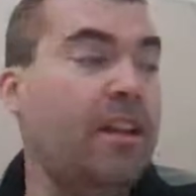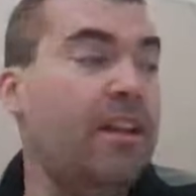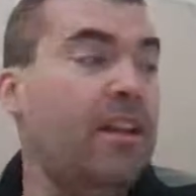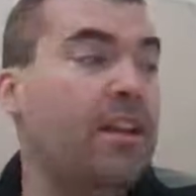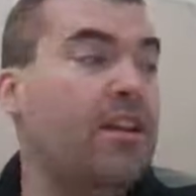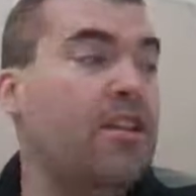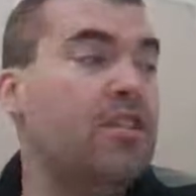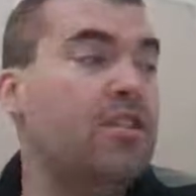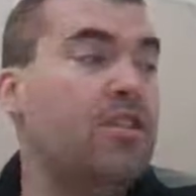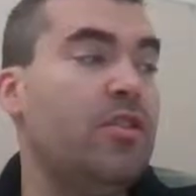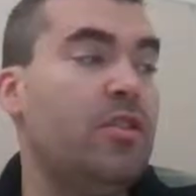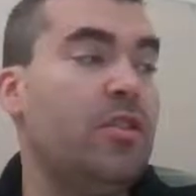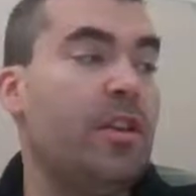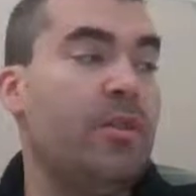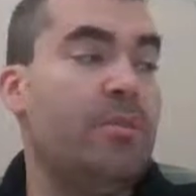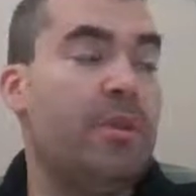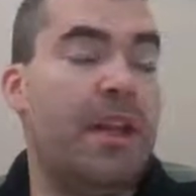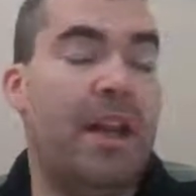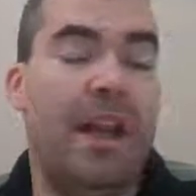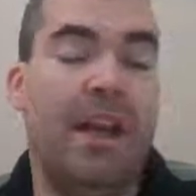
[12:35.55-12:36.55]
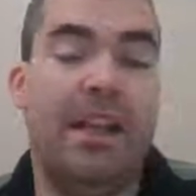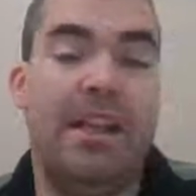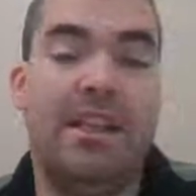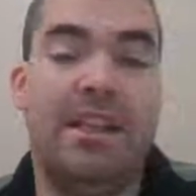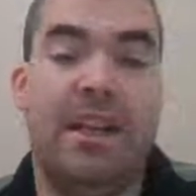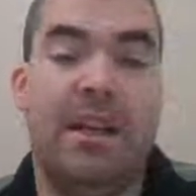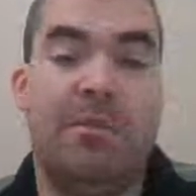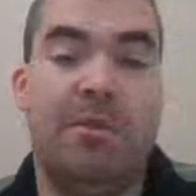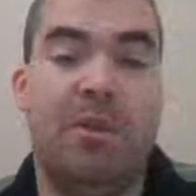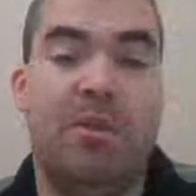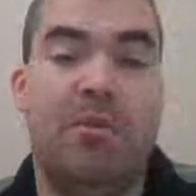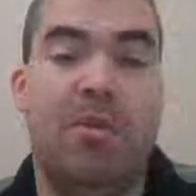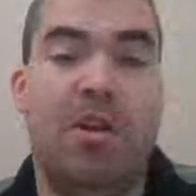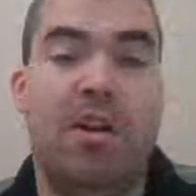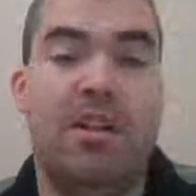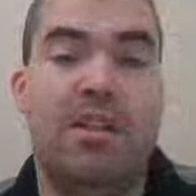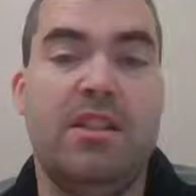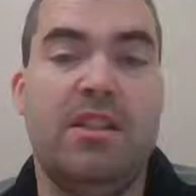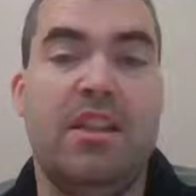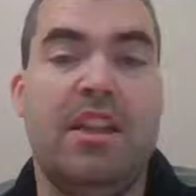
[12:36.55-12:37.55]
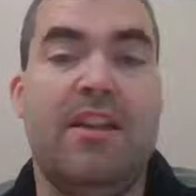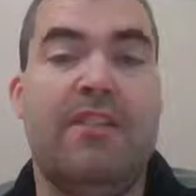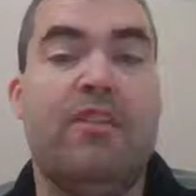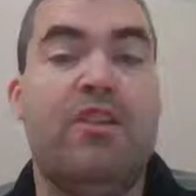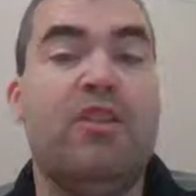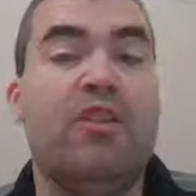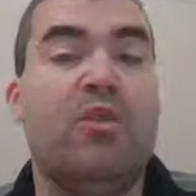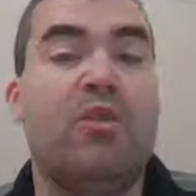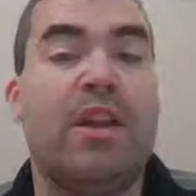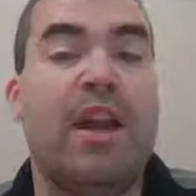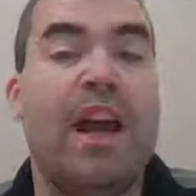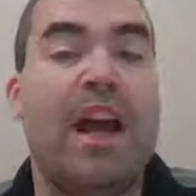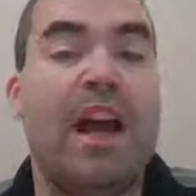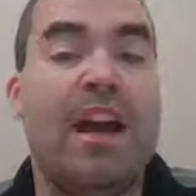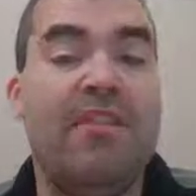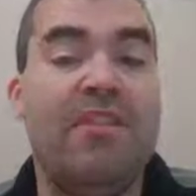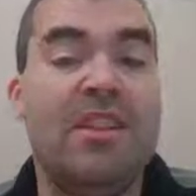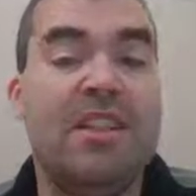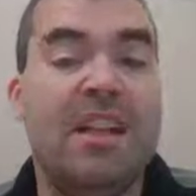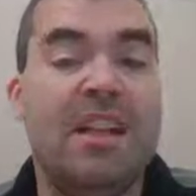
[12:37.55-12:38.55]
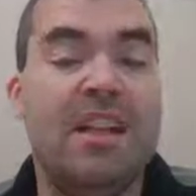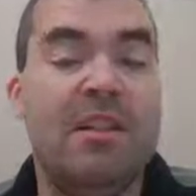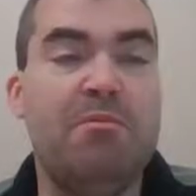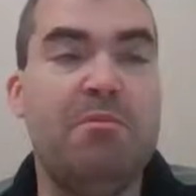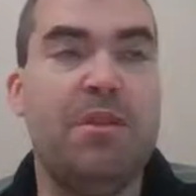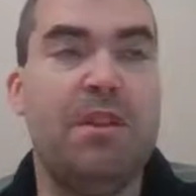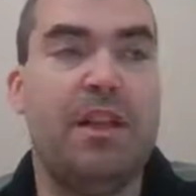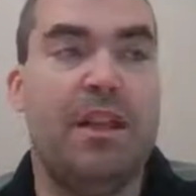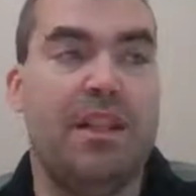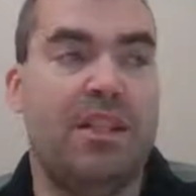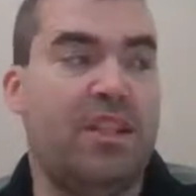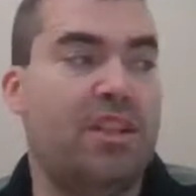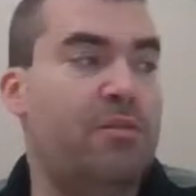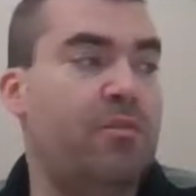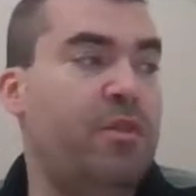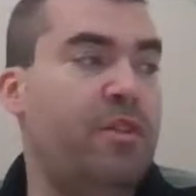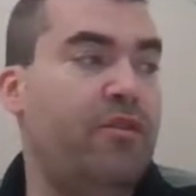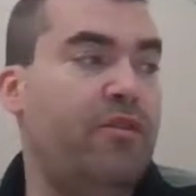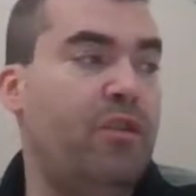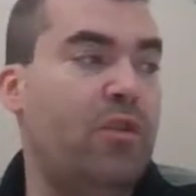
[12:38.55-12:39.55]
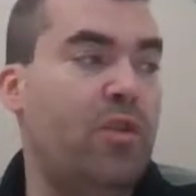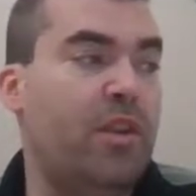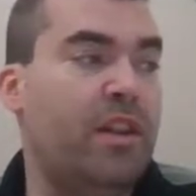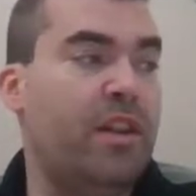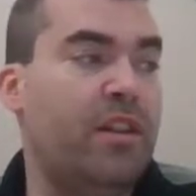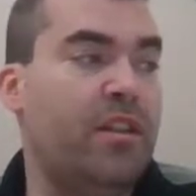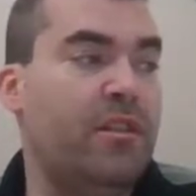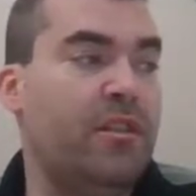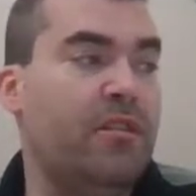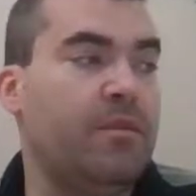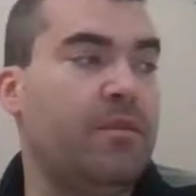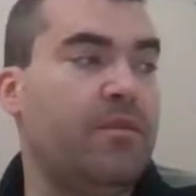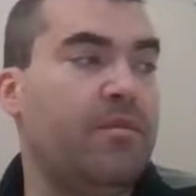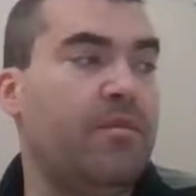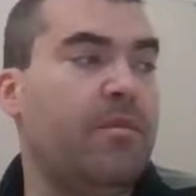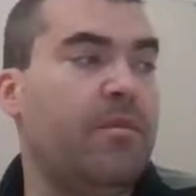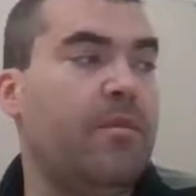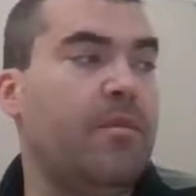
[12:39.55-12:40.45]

All right, so you can be any type you want. If you don't have a type, it's going to be void.